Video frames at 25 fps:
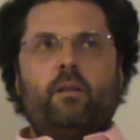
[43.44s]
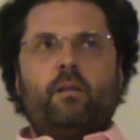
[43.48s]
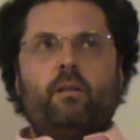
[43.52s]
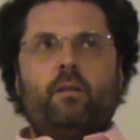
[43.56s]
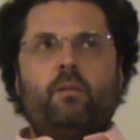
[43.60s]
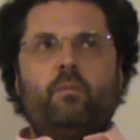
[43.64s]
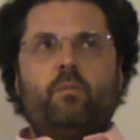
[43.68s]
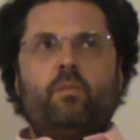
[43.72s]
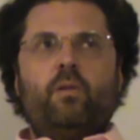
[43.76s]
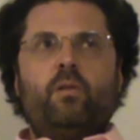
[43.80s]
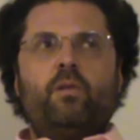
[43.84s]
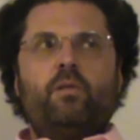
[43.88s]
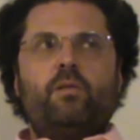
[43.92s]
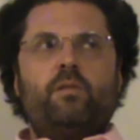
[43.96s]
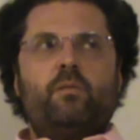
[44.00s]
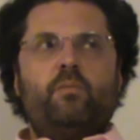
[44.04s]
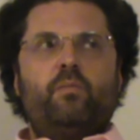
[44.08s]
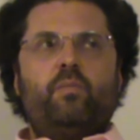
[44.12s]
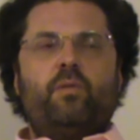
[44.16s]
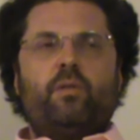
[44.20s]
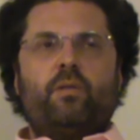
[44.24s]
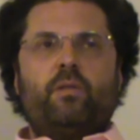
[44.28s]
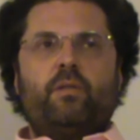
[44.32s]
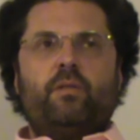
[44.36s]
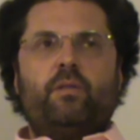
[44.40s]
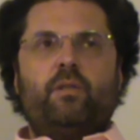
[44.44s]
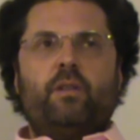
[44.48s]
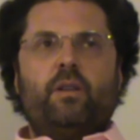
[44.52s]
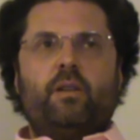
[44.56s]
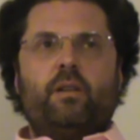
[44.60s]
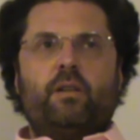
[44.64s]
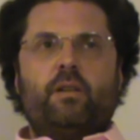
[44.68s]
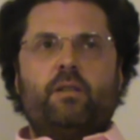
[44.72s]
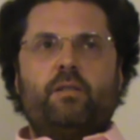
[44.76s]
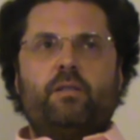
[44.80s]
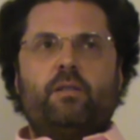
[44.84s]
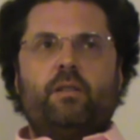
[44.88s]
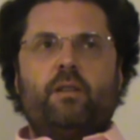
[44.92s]
The most important thing
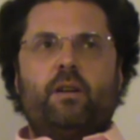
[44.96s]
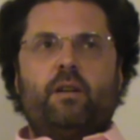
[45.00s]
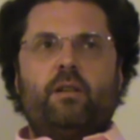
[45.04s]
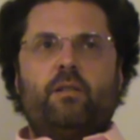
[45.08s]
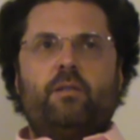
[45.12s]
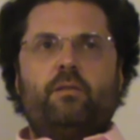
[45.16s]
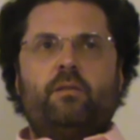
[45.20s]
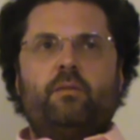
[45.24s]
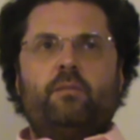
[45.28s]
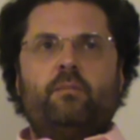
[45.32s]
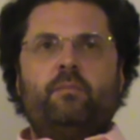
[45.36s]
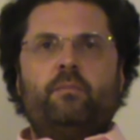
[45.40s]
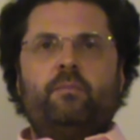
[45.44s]
is that